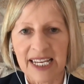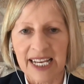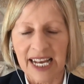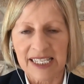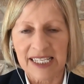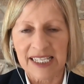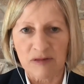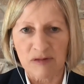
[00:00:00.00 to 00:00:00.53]

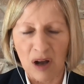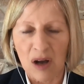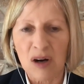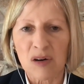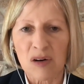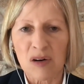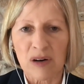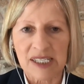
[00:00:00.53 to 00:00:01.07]
against a
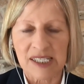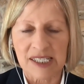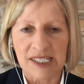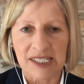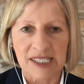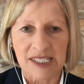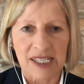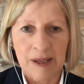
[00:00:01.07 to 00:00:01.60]

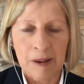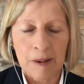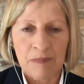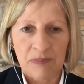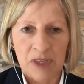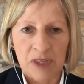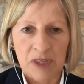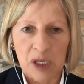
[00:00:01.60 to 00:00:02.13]
virus,
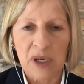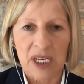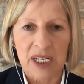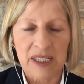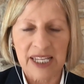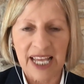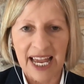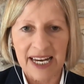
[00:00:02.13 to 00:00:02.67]
you
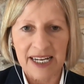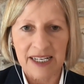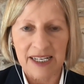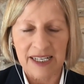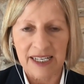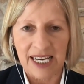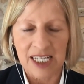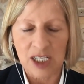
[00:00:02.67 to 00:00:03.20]
can then
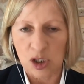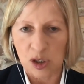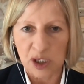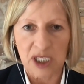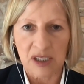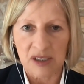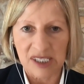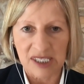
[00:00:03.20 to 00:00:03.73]

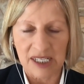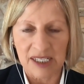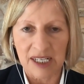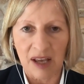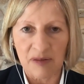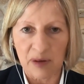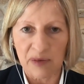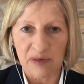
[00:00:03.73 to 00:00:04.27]
introduce
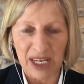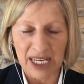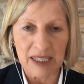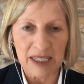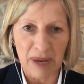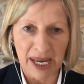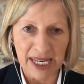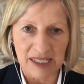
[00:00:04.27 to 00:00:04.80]
another thing
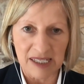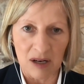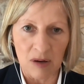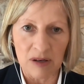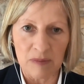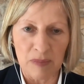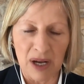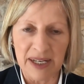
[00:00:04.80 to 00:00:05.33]
that makes a
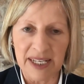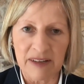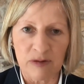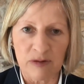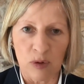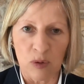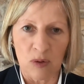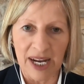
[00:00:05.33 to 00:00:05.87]
lot of money
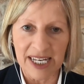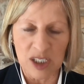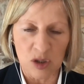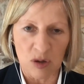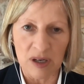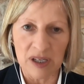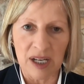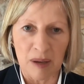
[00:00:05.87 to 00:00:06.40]
for a
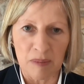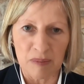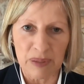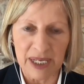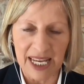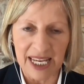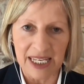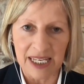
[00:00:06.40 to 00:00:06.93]
drug
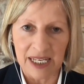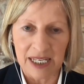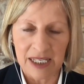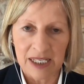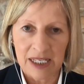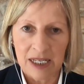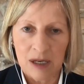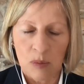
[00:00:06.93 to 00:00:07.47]
company,
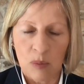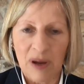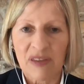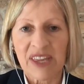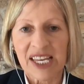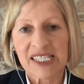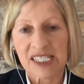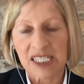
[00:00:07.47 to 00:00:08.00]
right, with
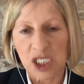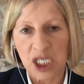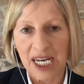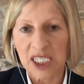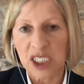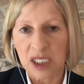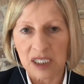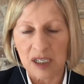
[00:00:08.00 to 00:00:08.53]
this
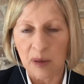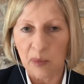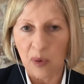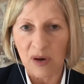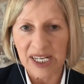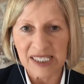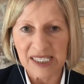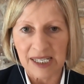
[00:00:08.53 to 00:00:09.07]
suggestion that
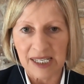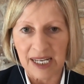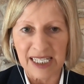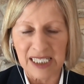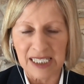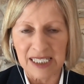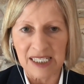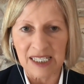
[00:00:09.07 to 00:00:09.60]
one is
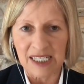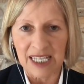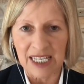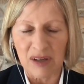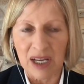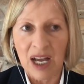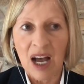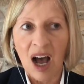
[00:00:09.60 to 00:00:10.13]
connected to the
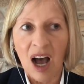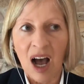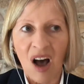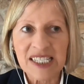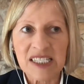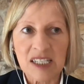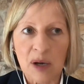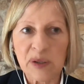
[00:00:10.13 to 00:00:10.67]
other?
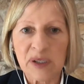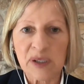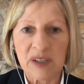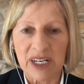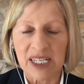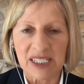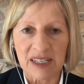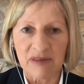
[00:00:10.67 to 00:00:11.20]
I don't
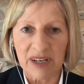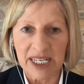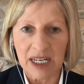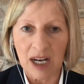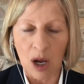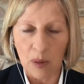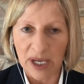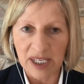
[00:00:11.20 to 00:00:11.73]
definitively
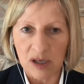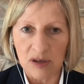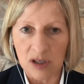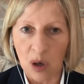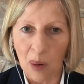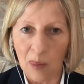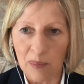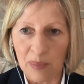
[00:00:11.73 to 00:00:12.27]
know. I could
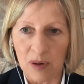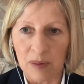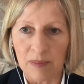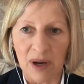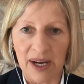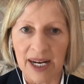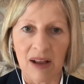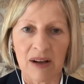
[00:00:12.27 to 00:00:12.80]
not put
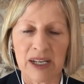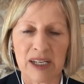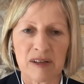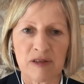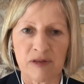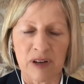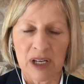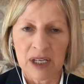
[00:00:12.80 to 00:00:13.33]
my
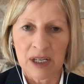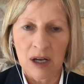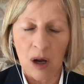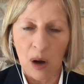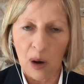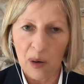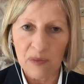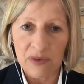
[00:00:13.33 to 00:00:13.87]
life
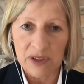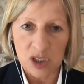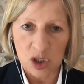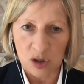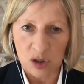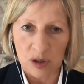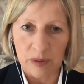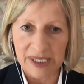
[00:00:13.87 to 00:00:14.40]
on the
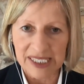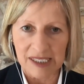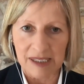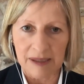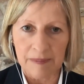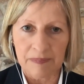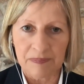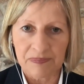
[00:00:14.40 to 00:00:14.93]

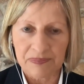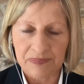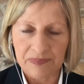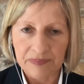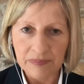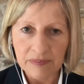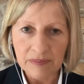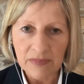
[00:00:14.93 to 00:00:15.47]
truism
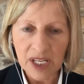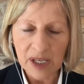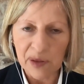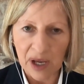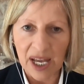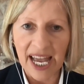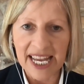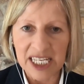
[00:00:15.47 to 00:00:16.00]

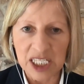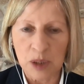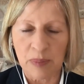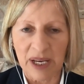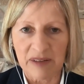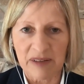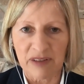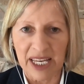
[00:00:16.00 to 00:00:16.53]
that H
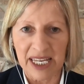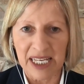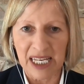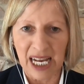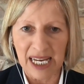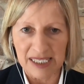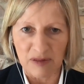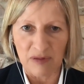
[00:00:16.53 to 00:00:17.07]
P V
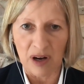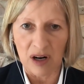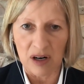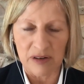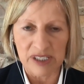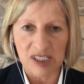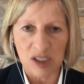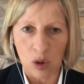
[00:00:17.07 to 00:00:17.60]
as a
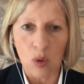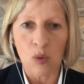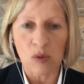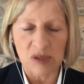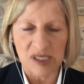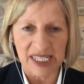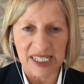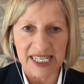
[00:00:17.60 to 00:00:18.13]
virus
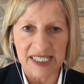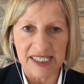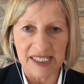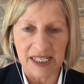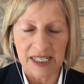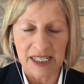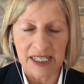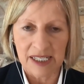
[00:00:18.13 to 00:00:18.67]

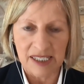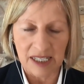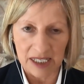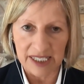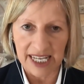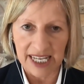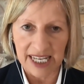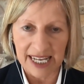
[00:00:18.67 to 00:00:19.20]
causes
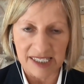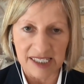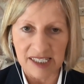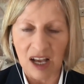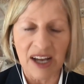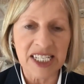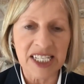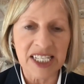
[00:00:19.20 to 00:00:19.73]
certain cancers.
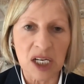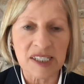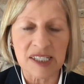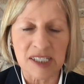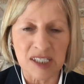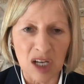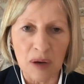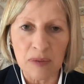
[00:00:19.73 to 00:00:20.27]
I
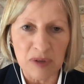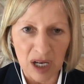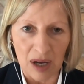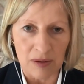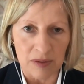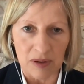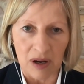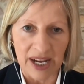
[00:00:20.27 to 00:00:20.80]
just don't
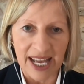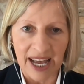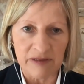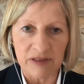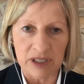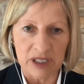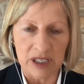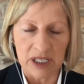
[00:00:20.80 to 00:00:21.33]
know. I
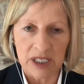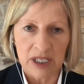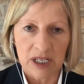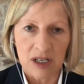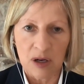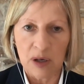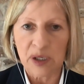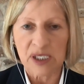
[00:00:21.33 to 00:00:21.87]
haven't
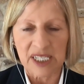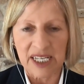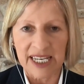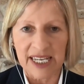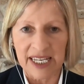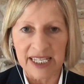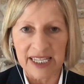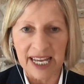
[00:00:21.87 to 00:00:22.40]
looked at
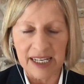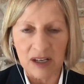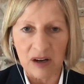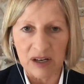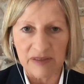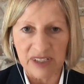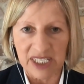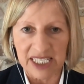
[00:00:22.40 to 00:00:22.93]
it in that
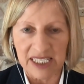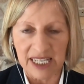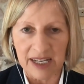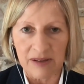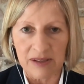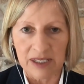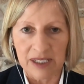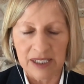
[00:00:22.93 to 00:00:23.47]
kind of
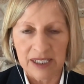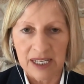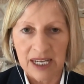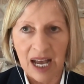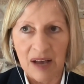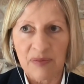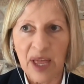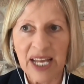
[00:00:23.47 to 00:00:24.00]
detail.
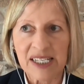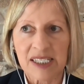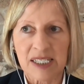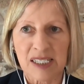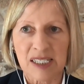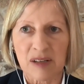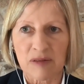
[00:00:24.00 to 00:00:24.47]
And then, does the